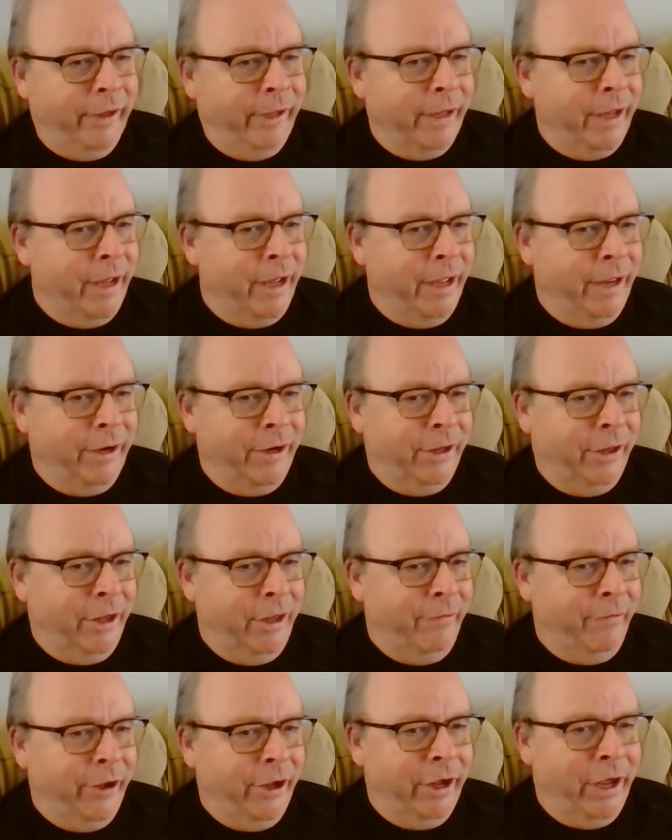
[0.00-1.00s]

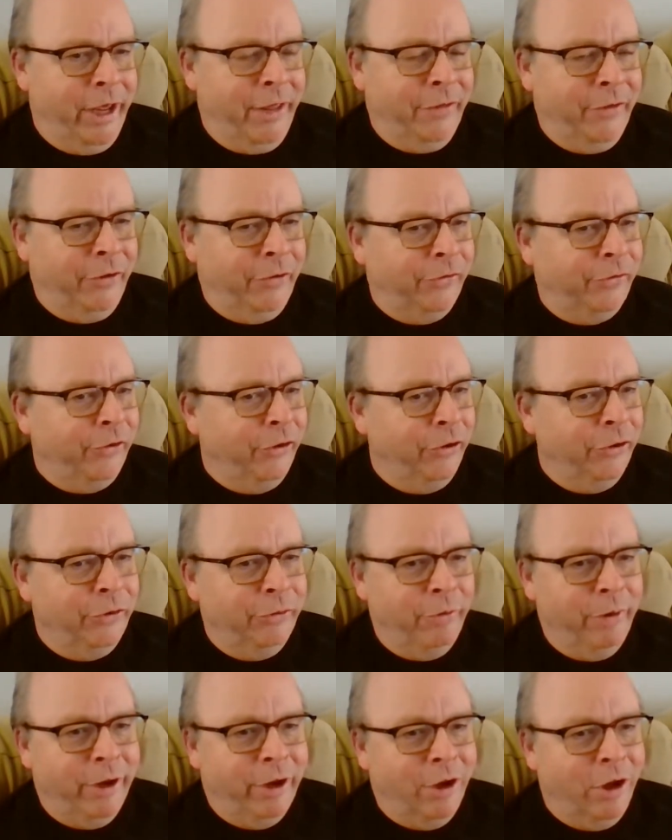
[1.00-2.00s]
and they're still
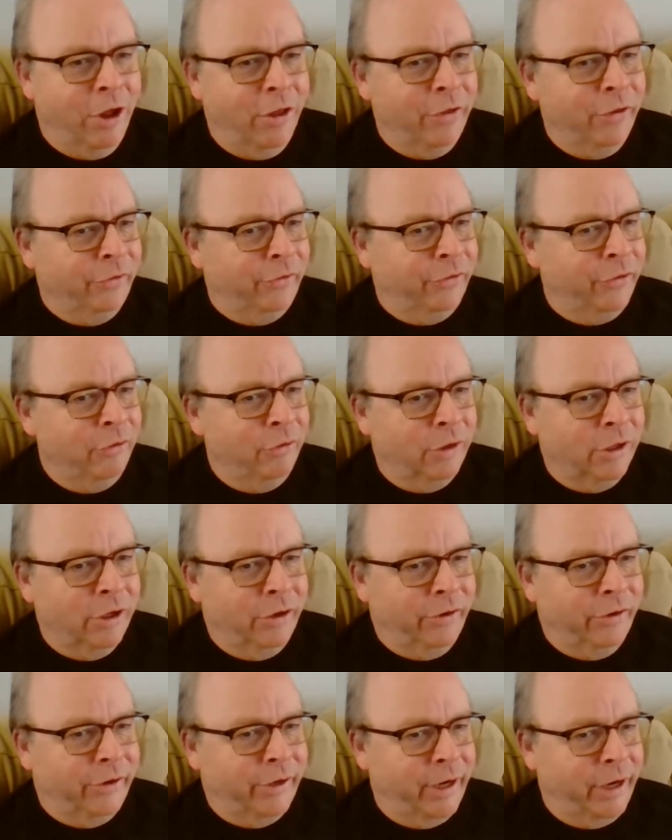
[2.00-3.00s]
doing all those
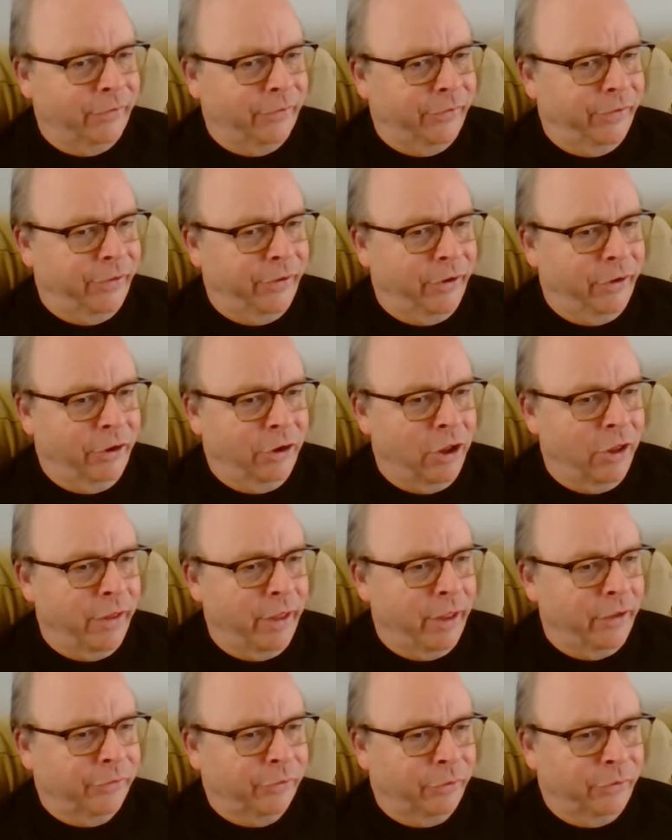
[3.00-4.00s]
nuclear tests there and all
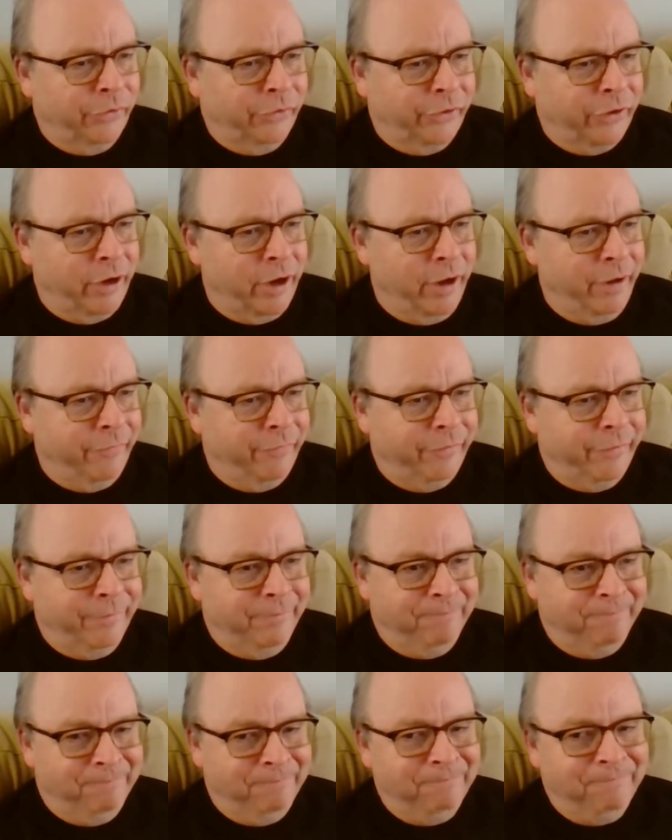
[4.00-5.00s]
that sort of stuff.
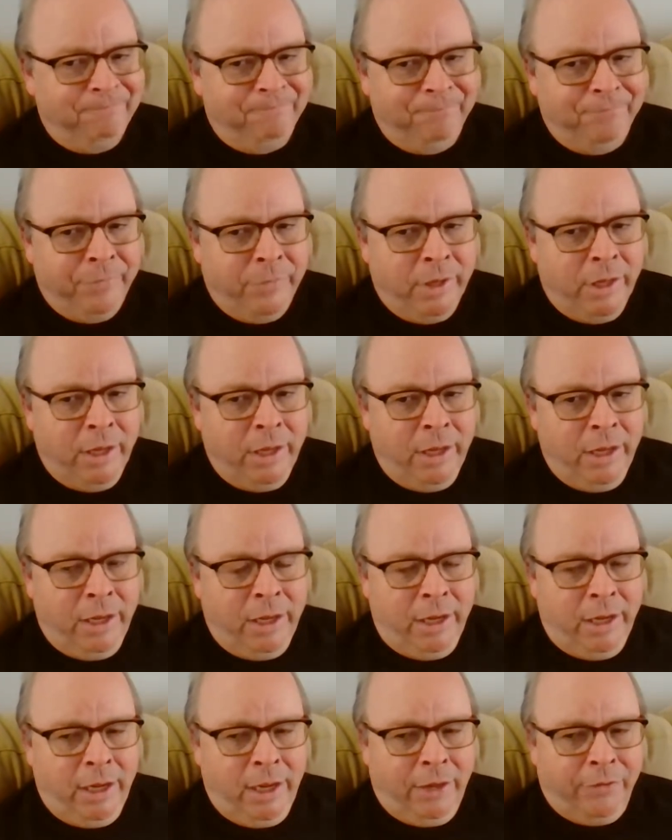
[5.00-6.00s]

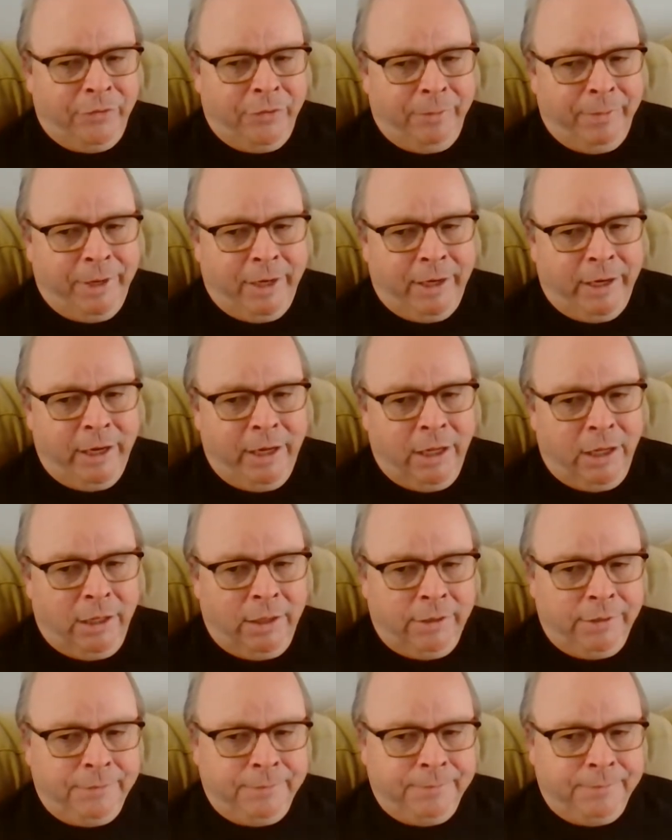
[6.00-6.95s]
Yeah, it's a big deal.